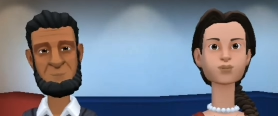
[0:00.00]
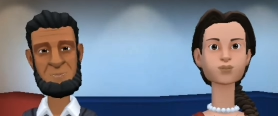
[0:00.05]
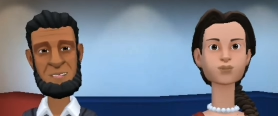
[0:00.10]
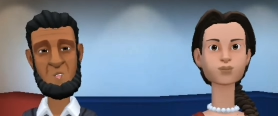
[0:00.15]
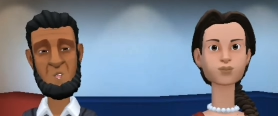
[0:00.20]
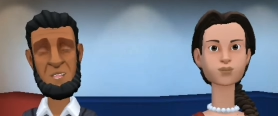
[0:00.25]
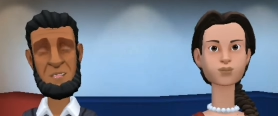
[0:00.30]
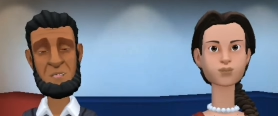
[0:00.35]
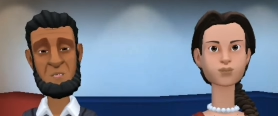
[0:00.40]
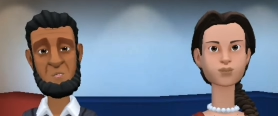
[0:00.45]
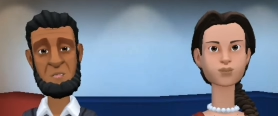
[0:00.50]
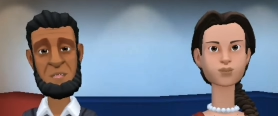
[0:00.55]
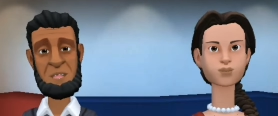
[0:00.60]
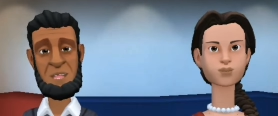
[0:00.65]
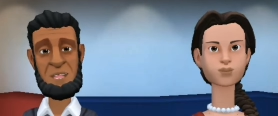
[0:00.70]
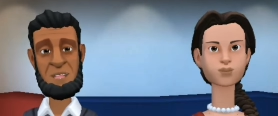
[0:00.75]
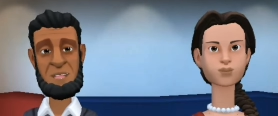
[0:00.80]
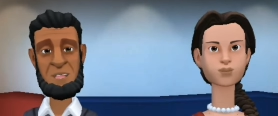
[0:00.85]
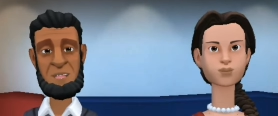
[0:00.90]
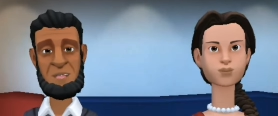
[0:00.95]
Speaker 1: You won't
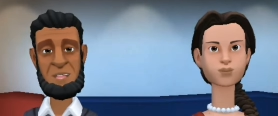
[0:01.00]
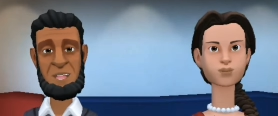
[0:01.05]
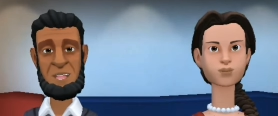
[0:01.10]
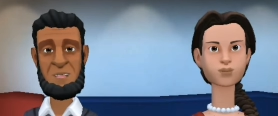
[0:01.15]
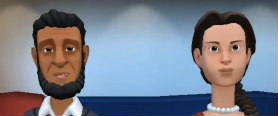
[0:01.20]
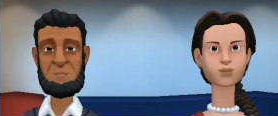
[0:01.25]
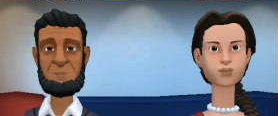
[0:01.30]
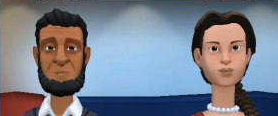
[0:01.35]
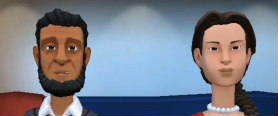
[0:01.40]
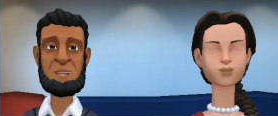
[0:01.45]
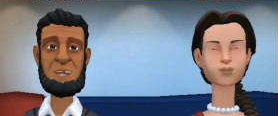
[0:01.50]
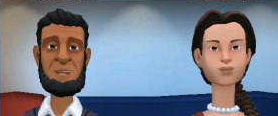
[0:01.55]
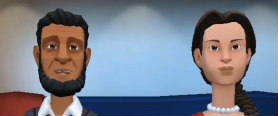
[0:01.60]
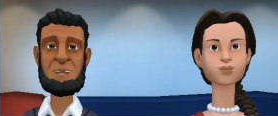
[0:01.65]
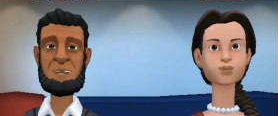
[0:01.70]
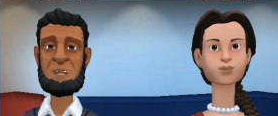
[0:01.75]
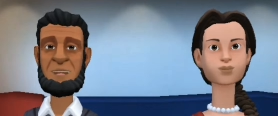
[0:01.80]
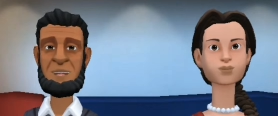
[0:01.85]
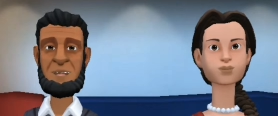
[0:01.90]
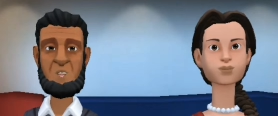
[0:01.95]
regret this drastic
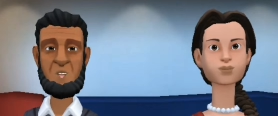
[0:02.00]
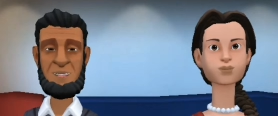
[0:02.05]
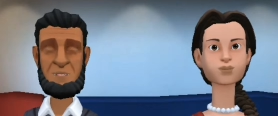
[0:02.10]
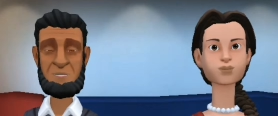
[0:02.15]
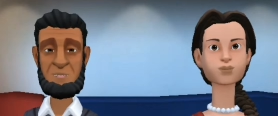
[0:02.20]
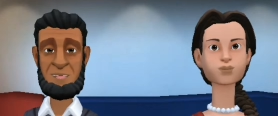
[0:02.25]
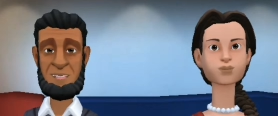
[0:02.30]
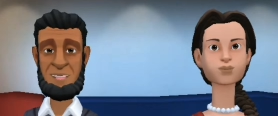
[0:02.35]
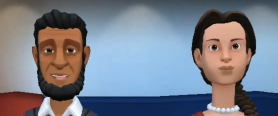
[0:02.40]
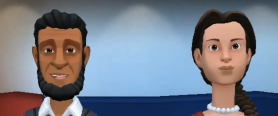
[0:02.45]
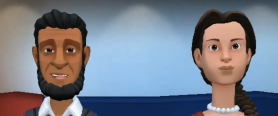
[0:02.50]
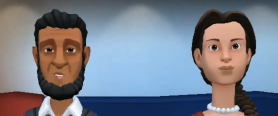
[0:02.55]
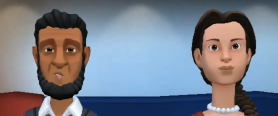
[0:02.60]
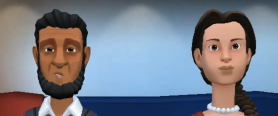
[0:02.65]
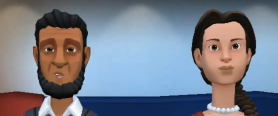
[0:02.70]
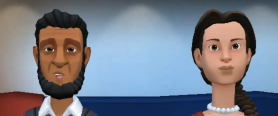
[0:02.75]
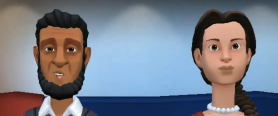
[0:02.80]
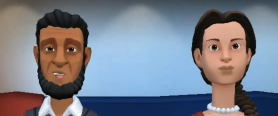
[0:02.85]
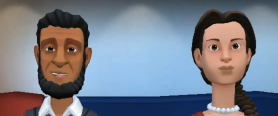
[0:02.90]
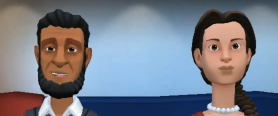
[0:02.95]
decision you have taken to
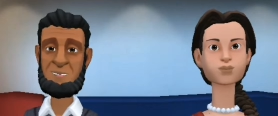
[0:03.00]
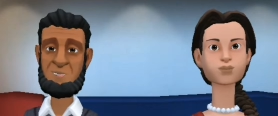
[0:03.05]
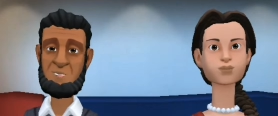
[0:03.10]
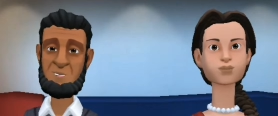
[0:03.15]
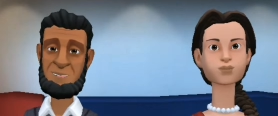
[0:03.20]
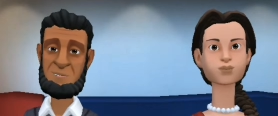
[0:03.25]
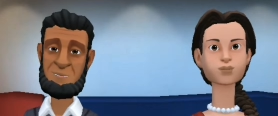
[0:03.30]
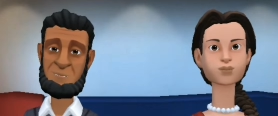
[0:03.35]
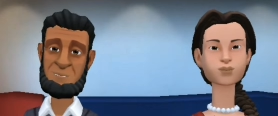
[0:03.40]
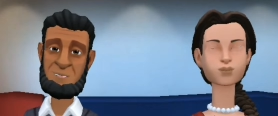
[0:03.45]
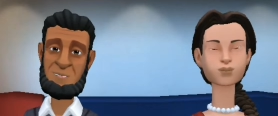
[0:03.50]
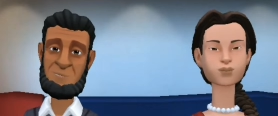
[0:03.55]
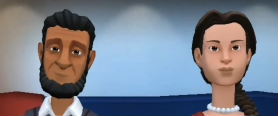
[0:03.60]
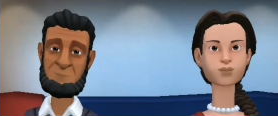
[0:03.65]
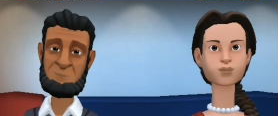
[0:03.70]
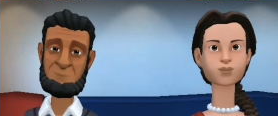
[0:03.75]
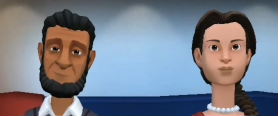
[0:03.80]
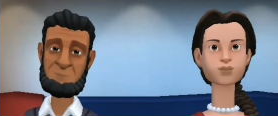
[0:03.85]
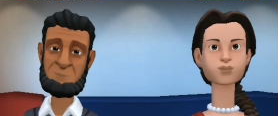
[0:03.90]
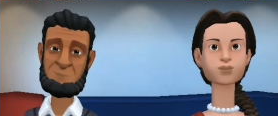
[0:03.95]
follow Christ.
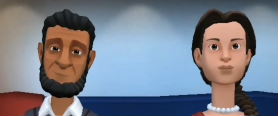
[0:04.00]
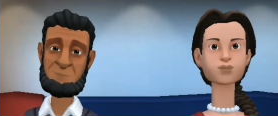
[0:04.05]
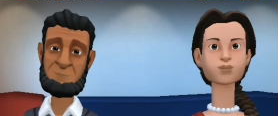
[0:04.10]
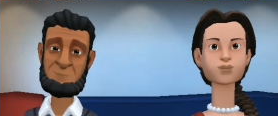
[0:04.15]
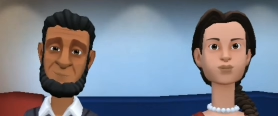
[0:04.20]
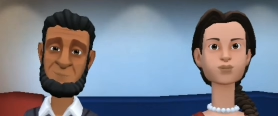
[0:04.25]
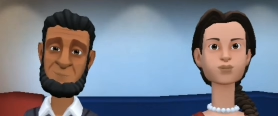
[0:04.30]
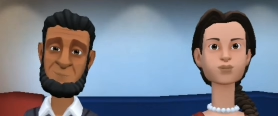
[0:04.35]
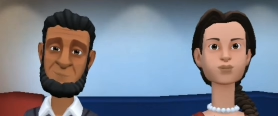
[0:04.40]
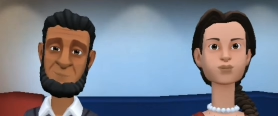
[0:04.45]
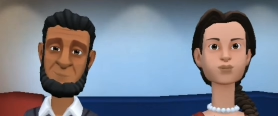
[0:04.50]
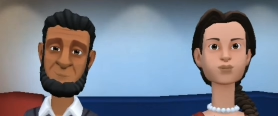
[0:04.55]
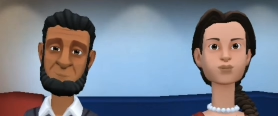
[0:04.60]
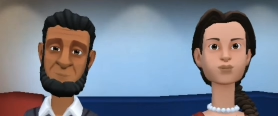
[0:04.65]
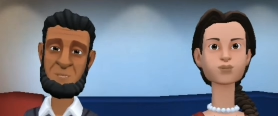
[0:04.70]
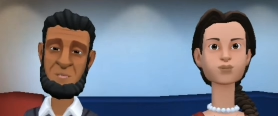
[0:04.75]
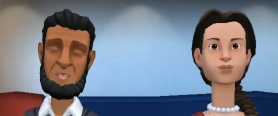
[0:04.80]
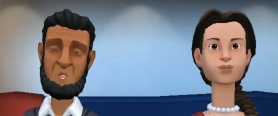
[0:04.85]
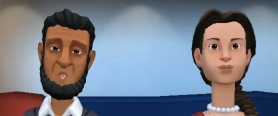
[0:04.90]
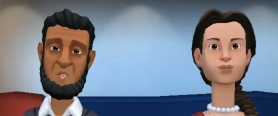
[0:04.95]

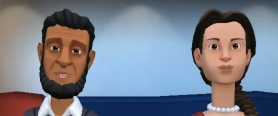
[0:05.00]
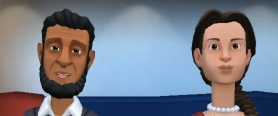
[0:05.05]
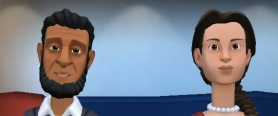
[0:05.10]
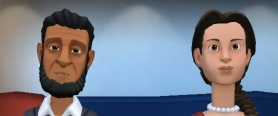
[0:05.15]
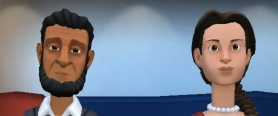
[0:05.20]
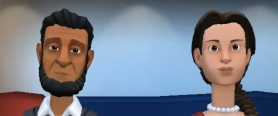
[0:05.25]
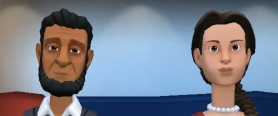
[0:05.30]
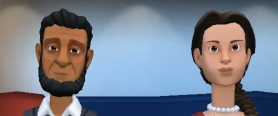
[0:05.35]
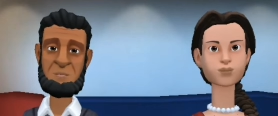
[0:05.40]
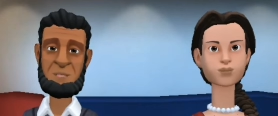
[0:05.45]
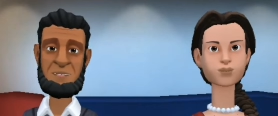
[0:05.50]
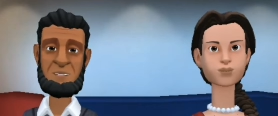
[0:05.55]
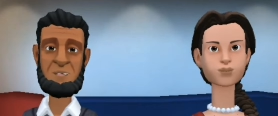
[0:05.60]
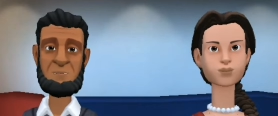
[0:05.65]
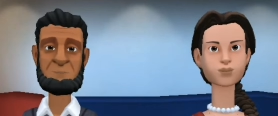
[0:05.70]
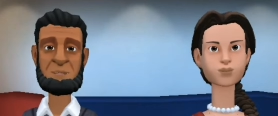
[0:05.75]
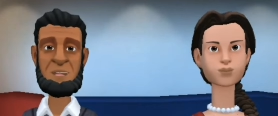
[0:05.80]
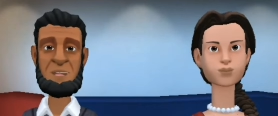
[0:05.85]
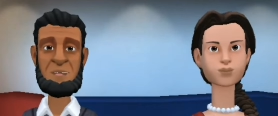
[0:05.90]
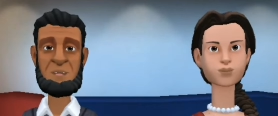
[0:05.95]
My daughter, never
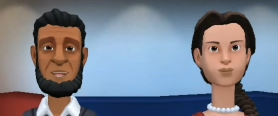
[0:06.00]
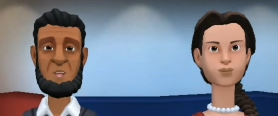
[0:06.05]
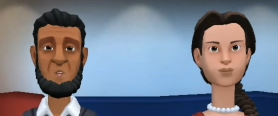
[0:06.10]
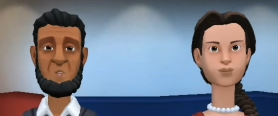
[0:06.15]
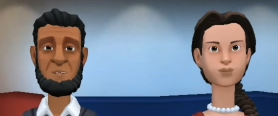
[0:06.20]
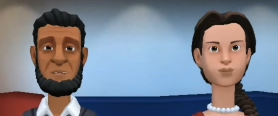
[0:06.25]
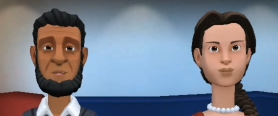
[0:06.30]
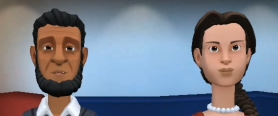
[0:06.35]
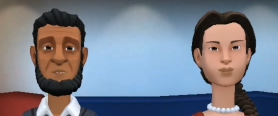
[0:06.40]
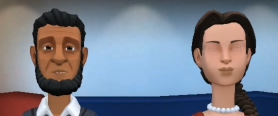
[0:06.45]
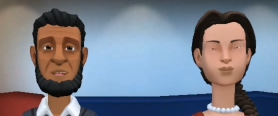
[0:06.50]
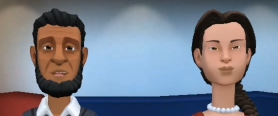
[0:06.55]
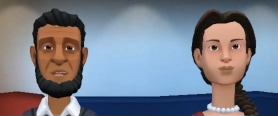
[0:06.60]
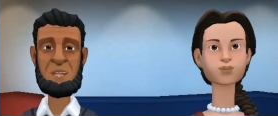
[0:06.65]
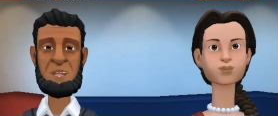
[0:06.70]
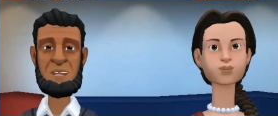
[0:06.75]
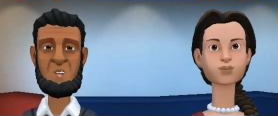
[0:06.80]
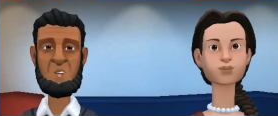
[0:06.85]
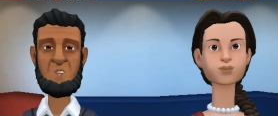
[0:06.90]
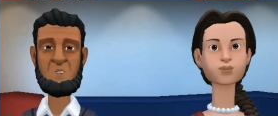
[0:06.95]
base your
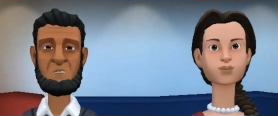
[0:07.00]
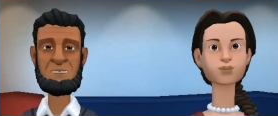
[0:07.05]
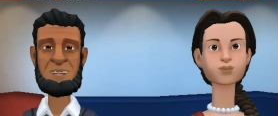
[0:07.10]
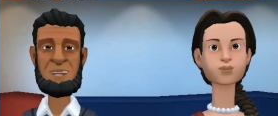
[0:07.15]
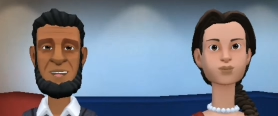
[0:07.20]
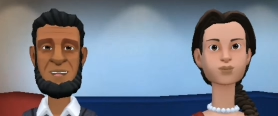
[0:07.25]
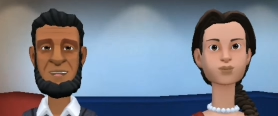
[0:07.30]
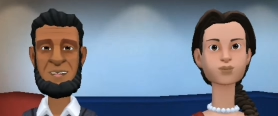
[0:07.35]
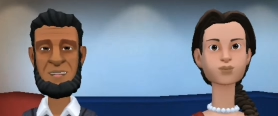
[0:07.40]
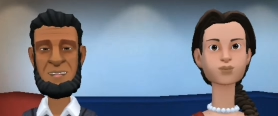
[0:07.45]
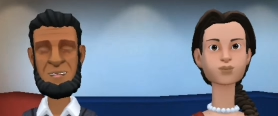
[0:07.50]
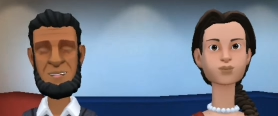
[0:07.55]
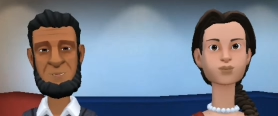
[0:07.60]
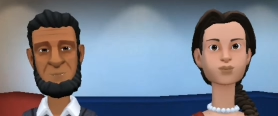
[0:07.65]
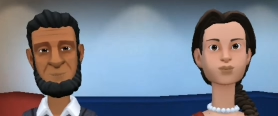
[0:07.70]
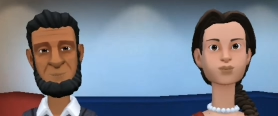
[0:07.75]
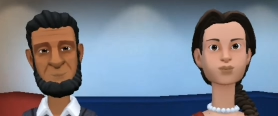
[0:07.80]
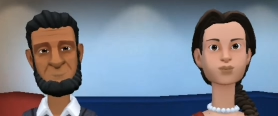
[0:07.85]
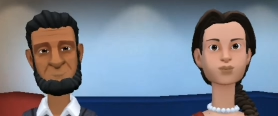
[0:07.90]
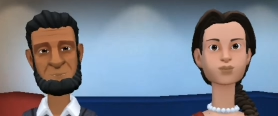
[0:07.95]
salvation on feelings,
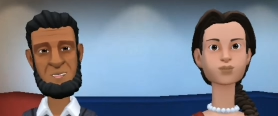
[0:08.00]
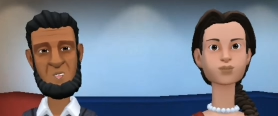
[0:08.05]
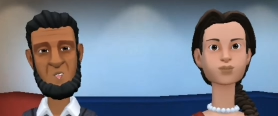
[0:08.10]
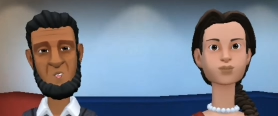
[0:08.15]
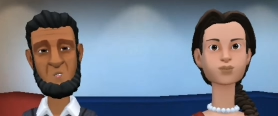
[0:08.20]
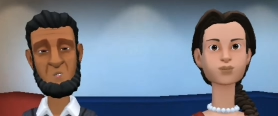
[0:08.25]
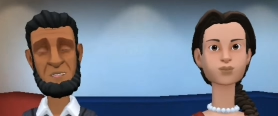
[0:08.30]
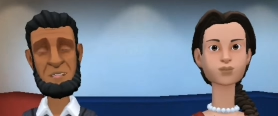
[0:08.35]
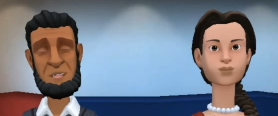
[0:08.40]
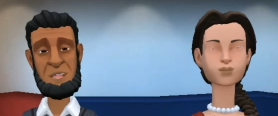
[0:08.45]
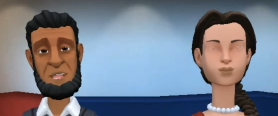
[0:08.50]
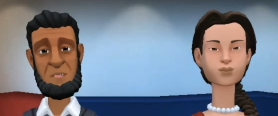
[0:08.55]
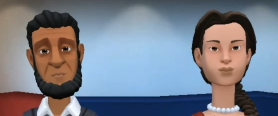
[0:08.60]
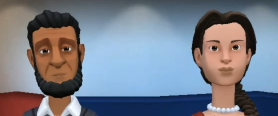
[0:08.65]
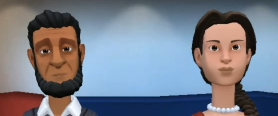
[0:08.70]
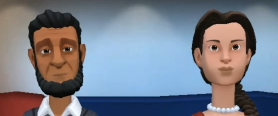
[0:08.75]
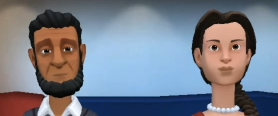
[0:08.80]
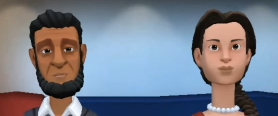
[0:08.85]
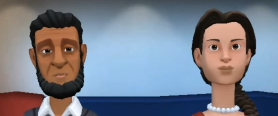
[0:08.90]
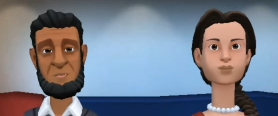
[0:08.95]
but on faith,
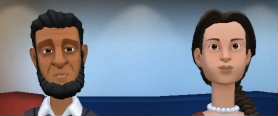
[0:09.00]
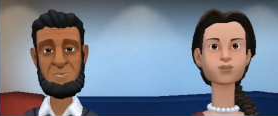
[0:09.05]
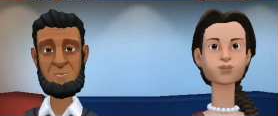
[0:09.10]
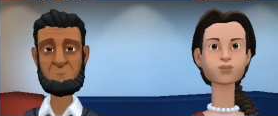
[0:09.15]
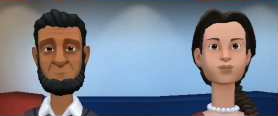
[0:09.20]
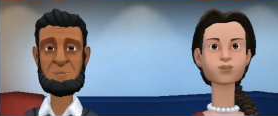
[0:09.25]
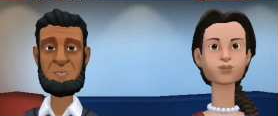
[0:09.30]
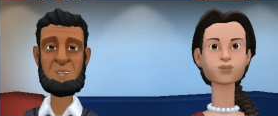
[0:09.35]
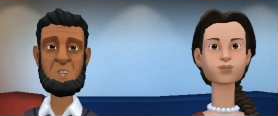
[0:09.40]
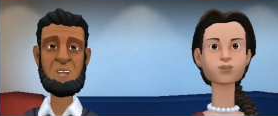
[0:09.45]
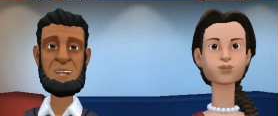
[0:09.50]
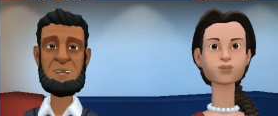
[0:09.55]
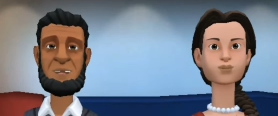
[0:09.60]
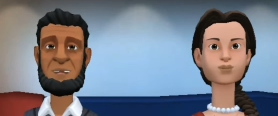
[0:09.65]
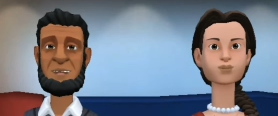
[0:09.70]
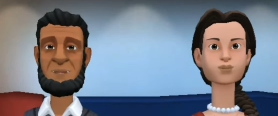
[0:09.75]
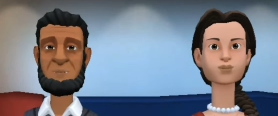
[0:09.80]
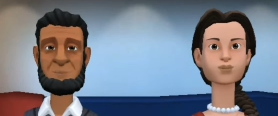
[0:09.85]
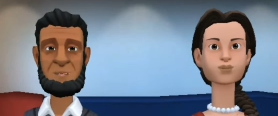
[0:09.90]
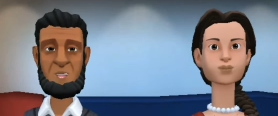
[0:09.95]
and no matter what
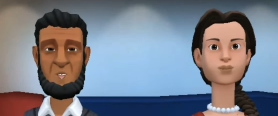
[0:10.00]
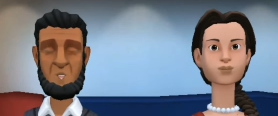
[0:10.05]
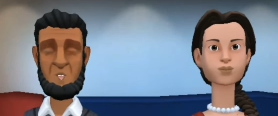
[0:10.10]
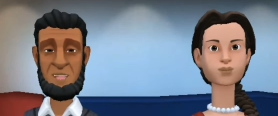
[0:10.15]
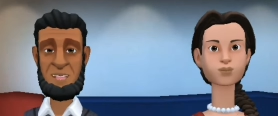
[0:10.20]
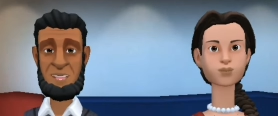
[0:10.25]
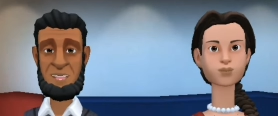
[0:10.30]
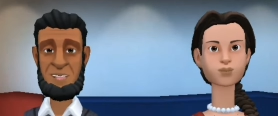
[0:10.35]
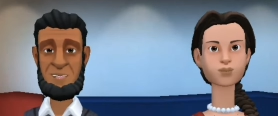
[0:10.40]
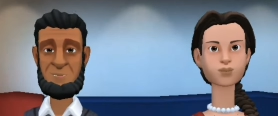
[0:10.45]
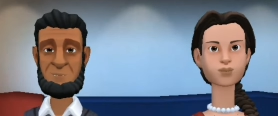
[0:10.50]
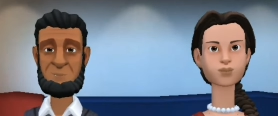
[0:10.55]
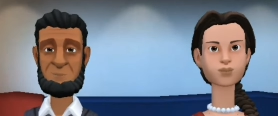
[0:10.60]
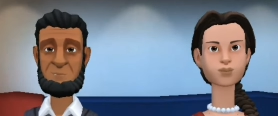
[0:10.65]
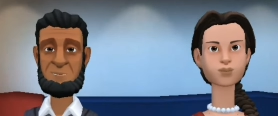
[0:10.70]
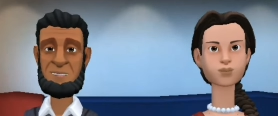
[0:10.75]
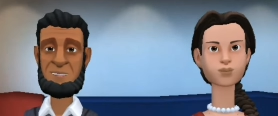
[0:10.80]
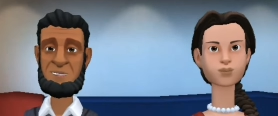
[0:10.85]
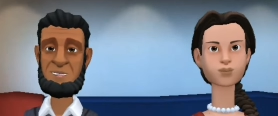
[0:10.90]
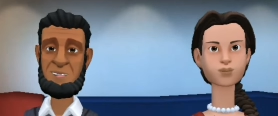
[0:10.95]
comes your way,
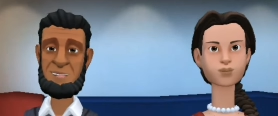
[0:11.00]
never